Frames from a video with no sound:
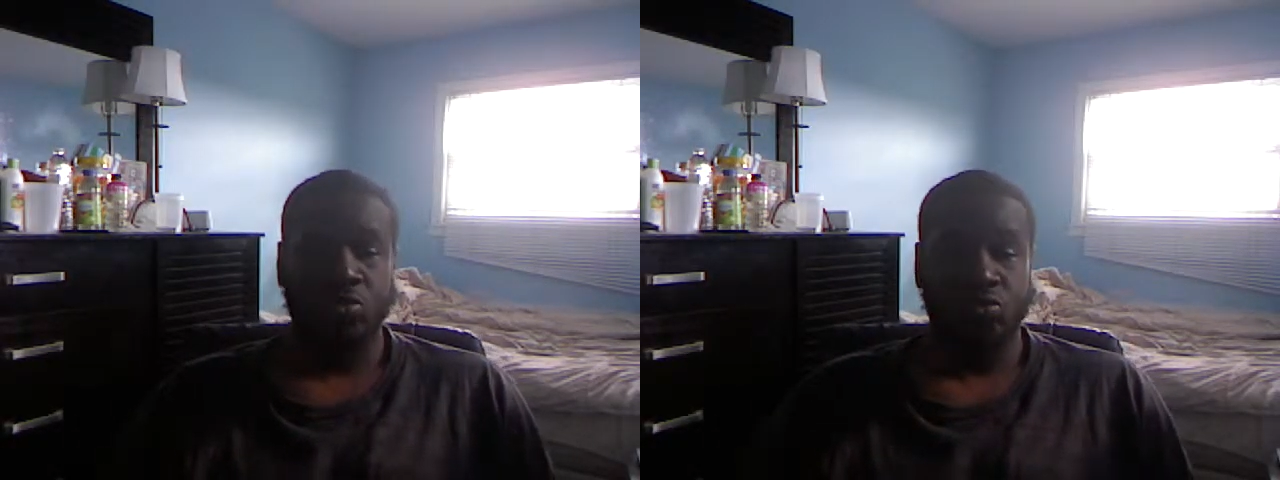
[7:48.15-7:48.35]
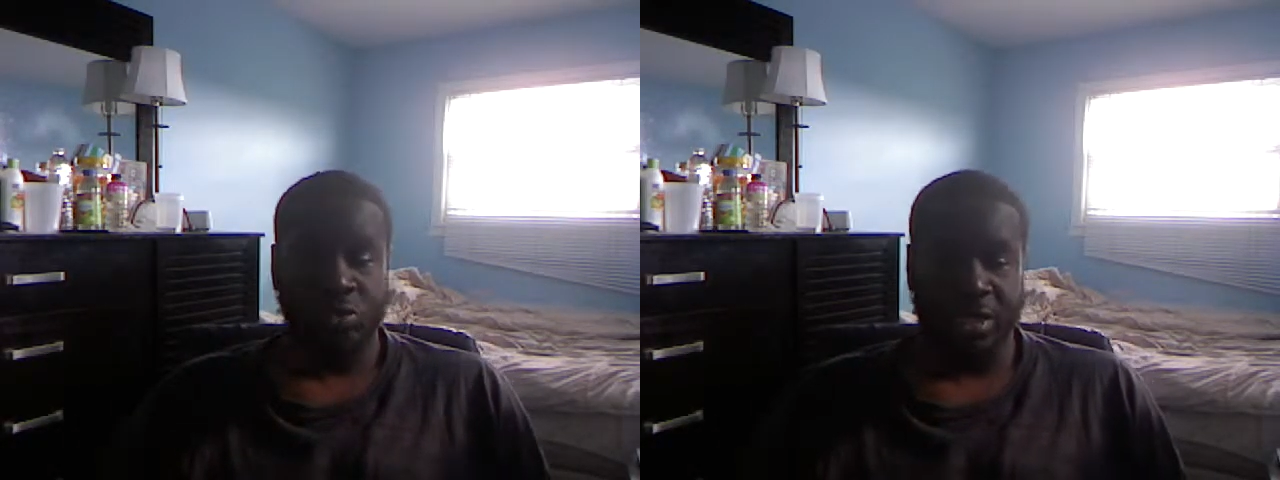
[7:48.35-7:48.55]

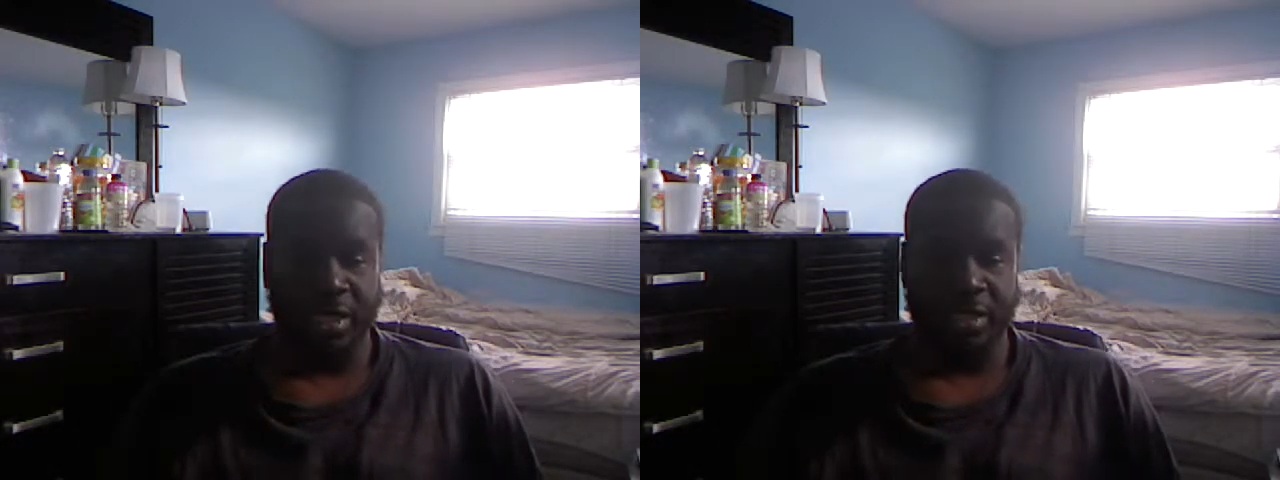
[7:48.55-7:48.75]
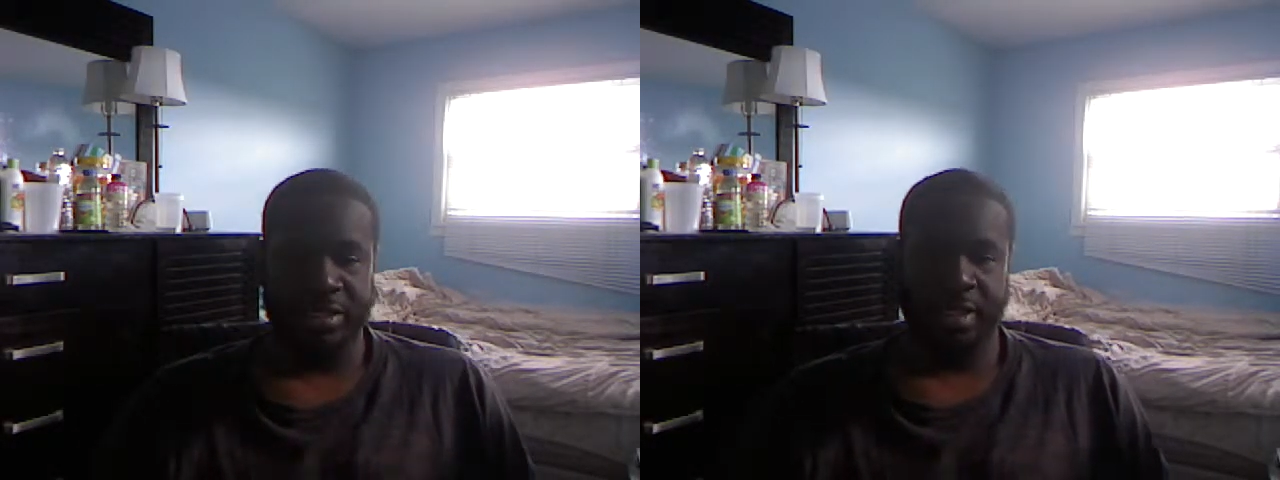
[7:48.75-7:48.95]

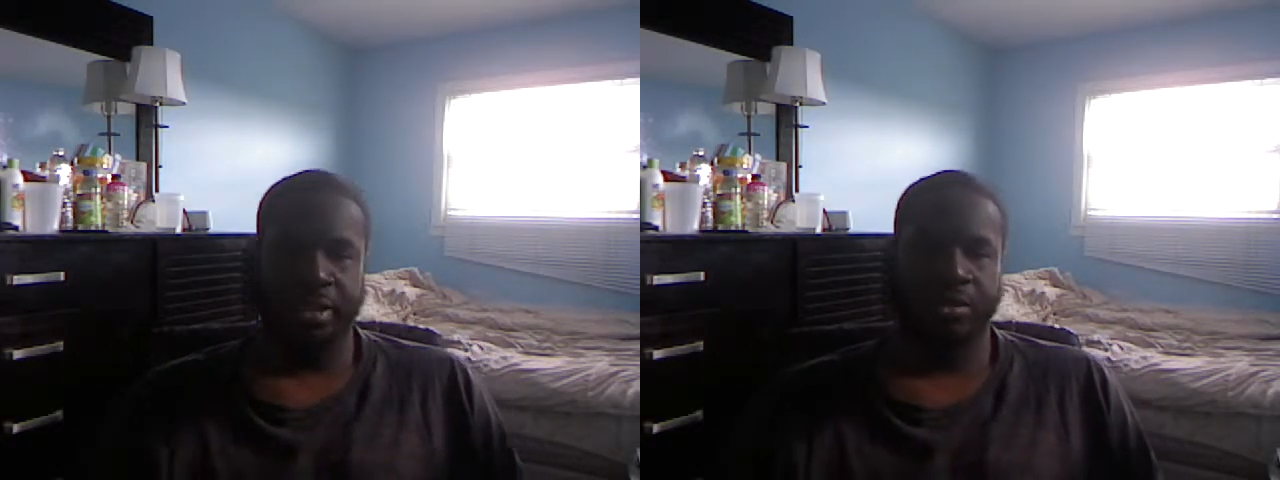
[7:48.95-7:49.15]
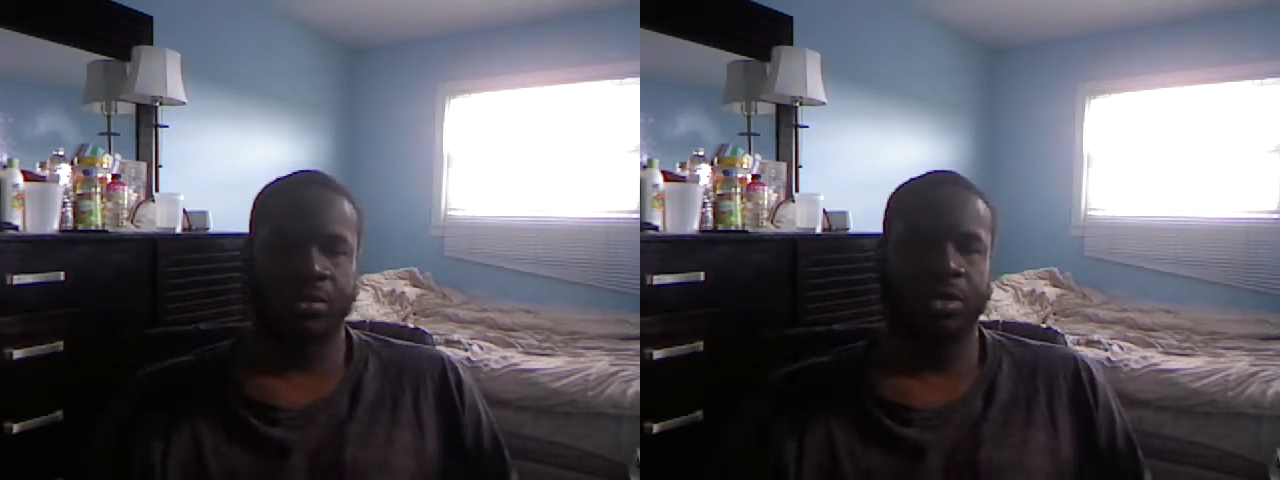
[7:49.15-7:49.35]
Realize that.
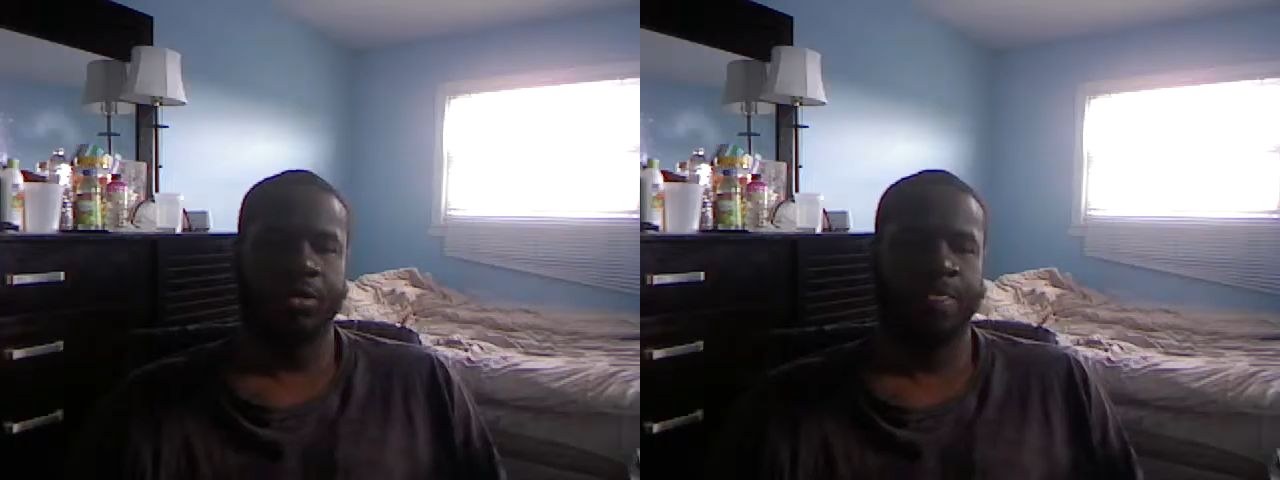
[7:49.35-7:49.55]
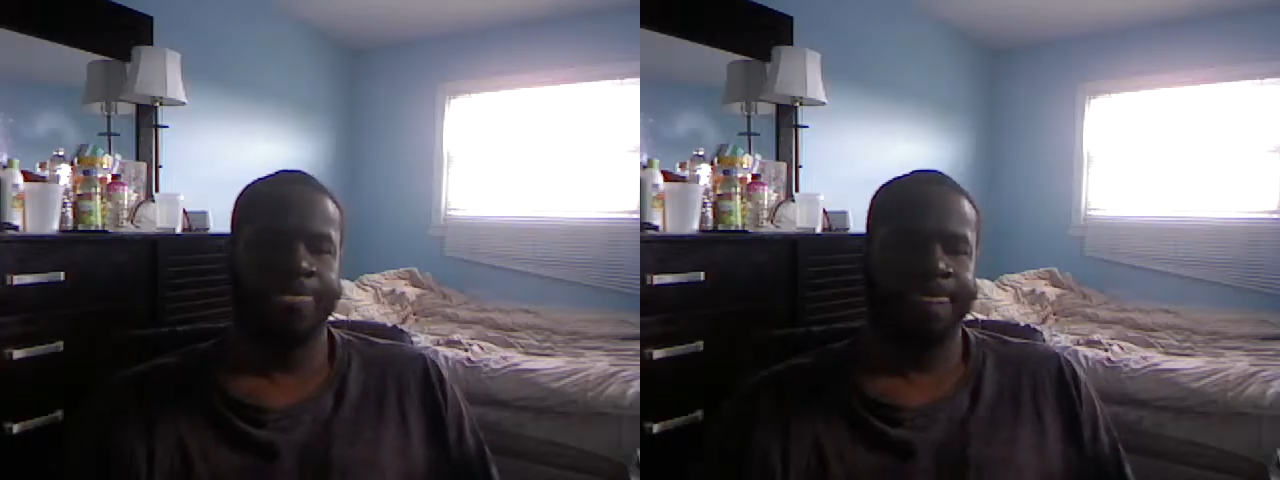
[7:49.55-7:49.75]
You
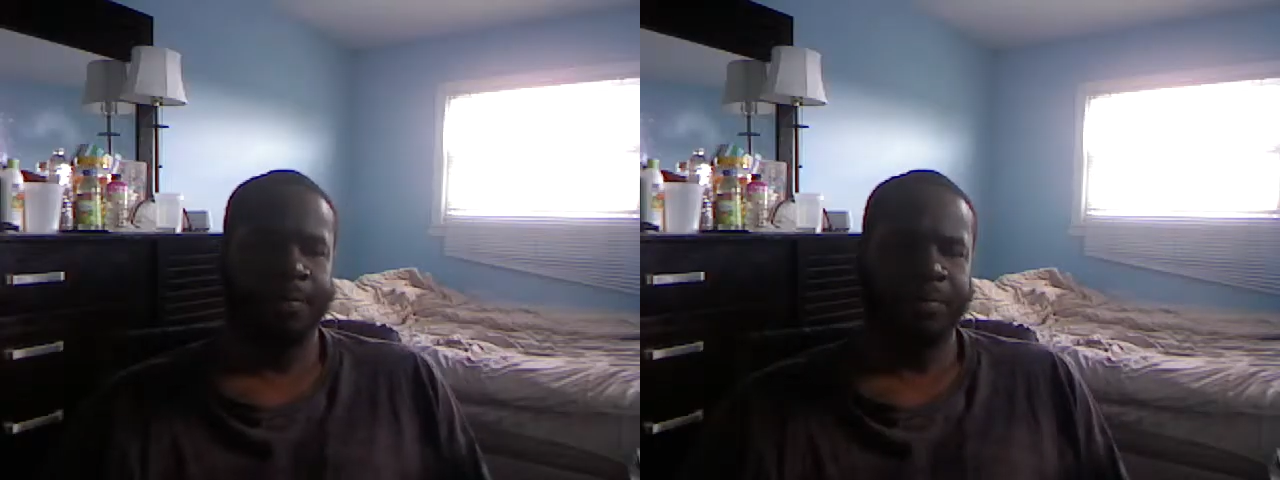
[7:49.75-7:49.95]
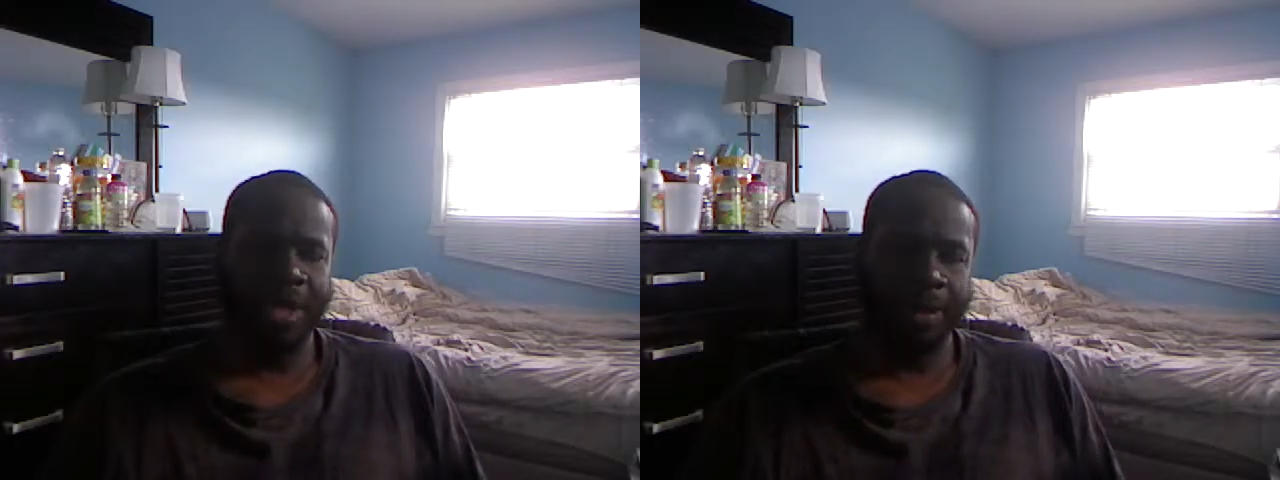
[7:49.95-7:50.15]
know,
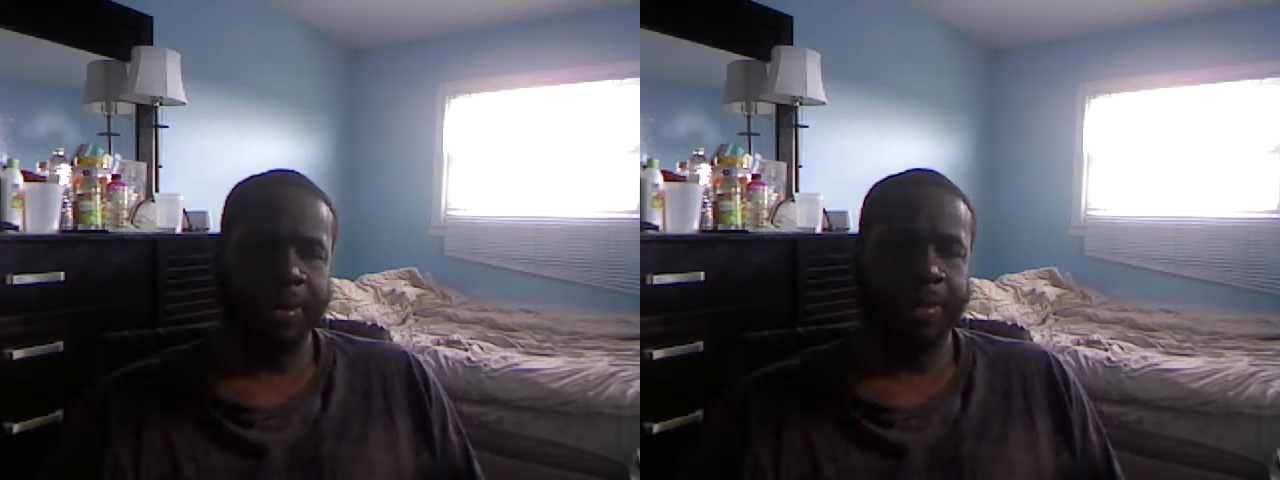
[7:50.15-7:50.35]
black